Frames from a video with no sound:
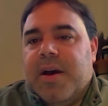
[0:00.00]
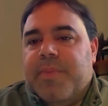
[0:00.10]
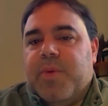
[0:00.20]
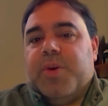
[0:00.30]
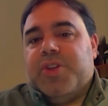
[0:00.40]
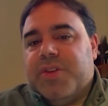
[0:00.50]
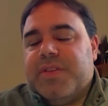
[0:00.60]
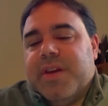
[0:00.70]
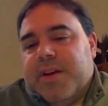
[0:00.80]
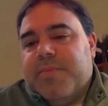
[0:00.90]
which is
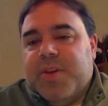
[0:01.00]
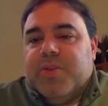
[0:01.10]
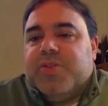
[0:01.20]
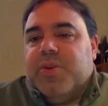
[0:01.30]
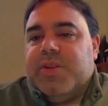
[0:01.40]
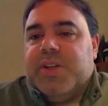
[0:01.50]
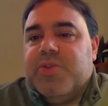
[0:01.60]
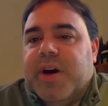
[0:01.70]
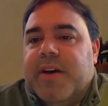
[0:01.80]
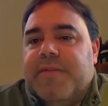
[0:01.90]
going to, certainly
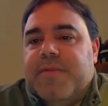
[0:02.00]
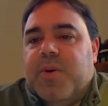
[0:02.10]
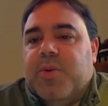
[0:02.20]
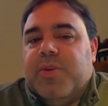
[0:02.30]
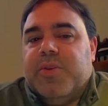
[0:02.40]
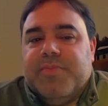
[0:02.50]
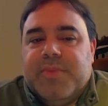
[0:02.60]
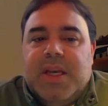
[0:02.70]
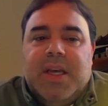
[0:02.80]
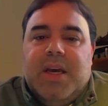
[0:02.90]
drive the
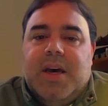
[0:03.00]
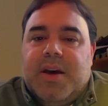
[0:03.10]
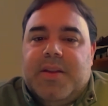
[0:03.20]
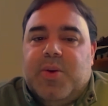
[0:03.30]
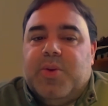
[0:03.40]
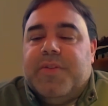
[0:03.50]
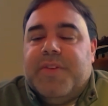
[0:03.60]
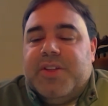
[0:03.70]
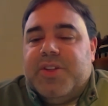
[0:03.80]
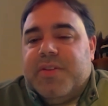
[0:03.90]
older
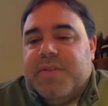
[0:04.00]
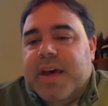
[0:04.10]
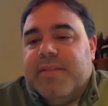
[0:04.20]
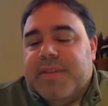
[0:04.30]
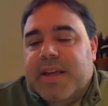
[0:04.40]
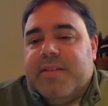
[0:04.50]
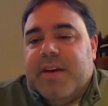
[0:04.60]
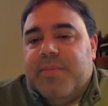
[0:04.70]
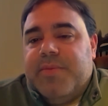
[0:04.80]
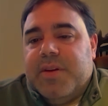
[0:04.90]
vintages of that
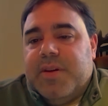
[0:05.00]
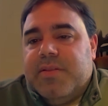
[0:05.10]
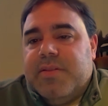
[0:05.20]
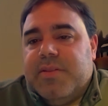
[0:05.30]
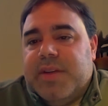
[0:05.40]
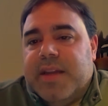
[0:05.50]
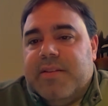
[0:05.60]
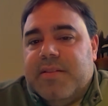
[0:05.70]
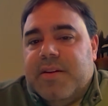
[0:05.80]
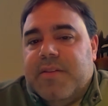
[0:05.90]
type to
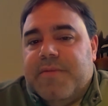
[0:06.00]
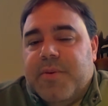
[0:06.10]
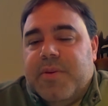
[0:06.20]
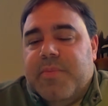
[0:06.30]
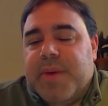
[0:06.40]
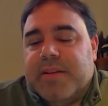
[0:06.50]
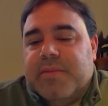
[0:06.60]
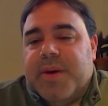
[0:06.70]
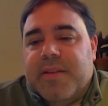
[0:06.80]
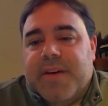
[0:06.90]
get further
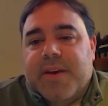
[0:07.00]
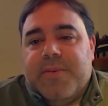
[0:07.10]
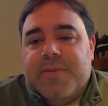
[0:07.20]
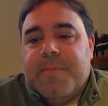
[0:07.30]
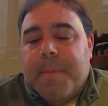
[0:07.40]
impacted by the values.